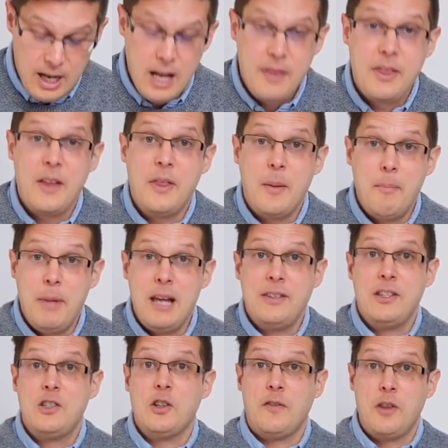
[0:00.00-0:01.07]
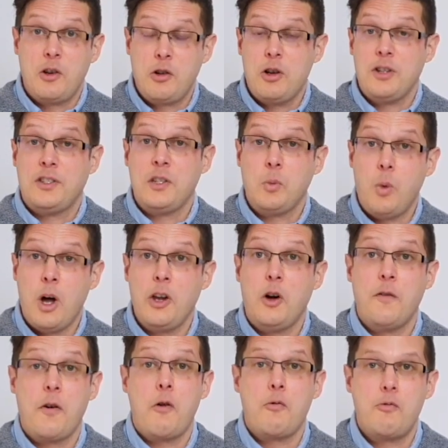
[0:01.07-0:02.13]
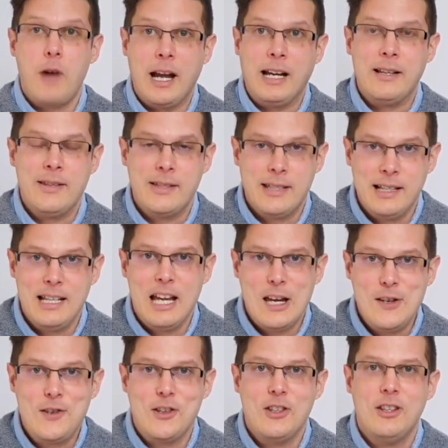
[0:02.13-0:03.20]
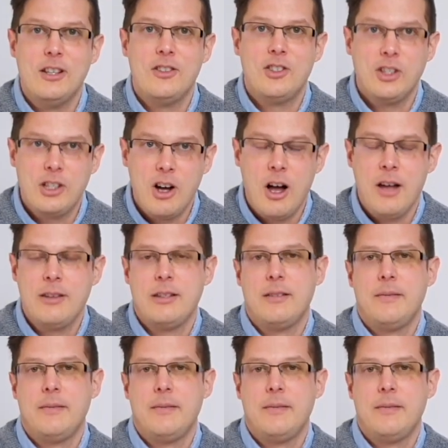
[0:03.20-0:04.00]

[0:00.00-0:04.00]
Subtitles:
that the message of the cross is one of reconciliation to God.